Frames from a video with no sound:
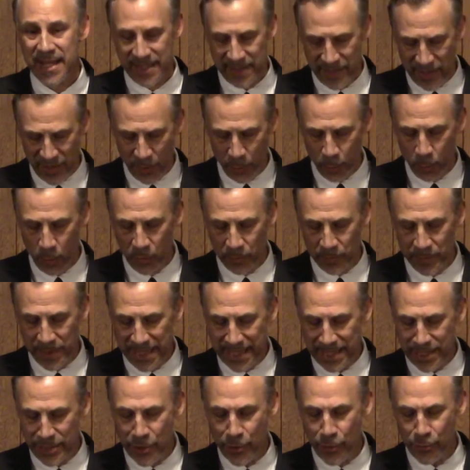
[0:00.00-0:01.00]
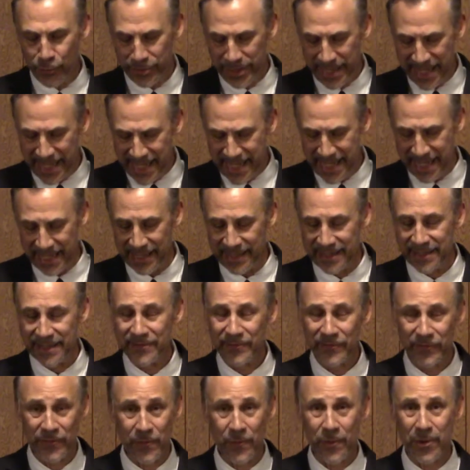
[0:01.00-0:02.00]
there will be no need
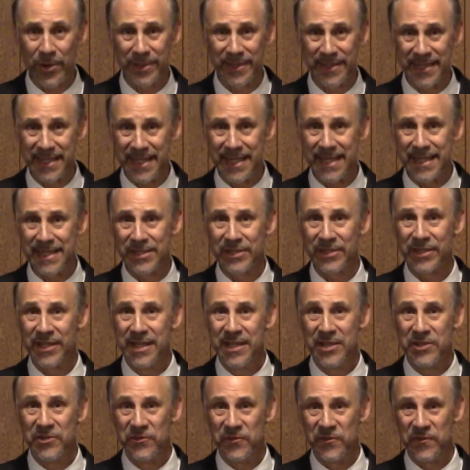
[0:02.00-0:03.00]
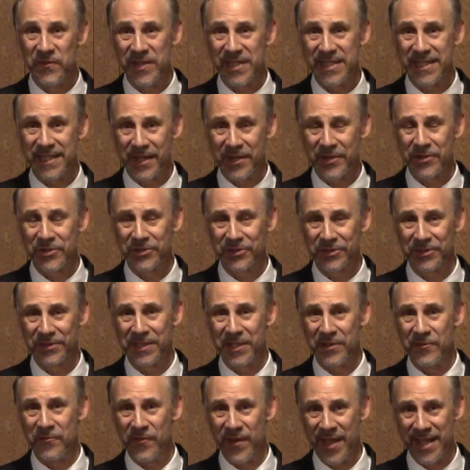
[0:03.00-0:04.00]
for these physical
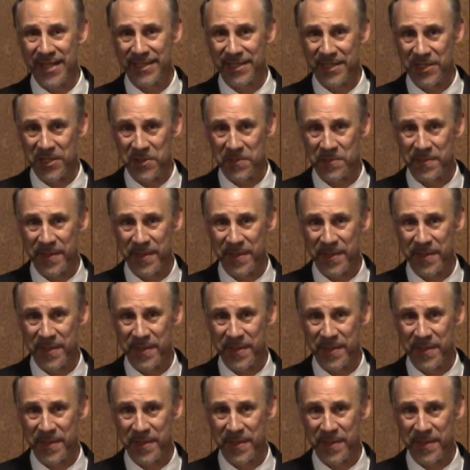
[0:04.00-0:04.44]
defenses,